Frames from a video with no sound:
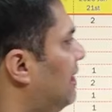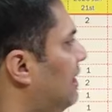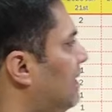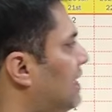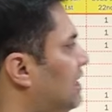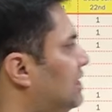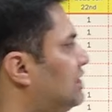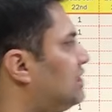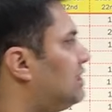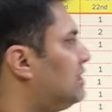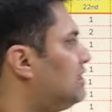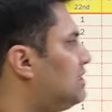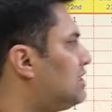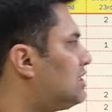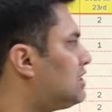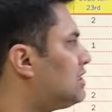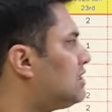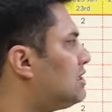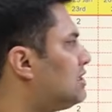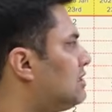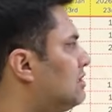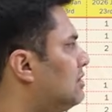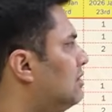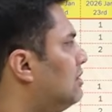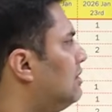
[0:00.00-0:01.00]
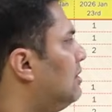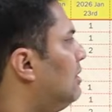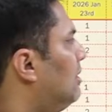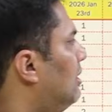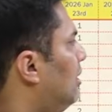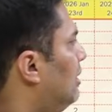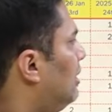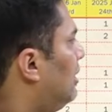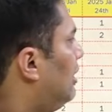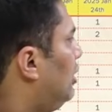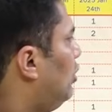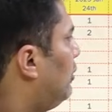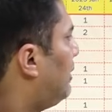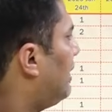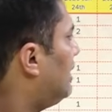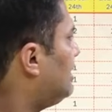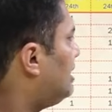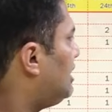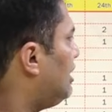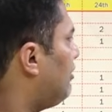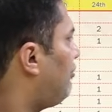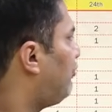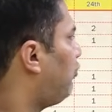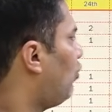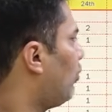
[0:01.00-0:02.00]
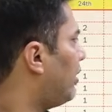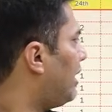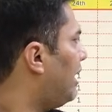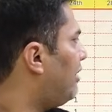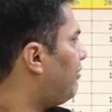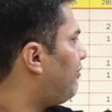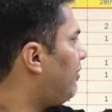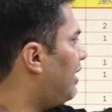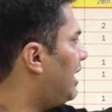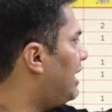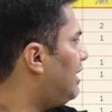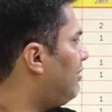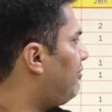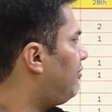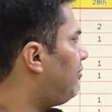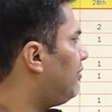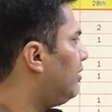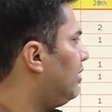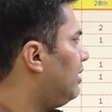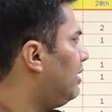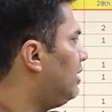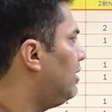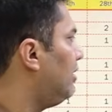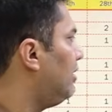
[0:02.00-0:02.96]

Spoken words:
relations, you can see 4 and 5,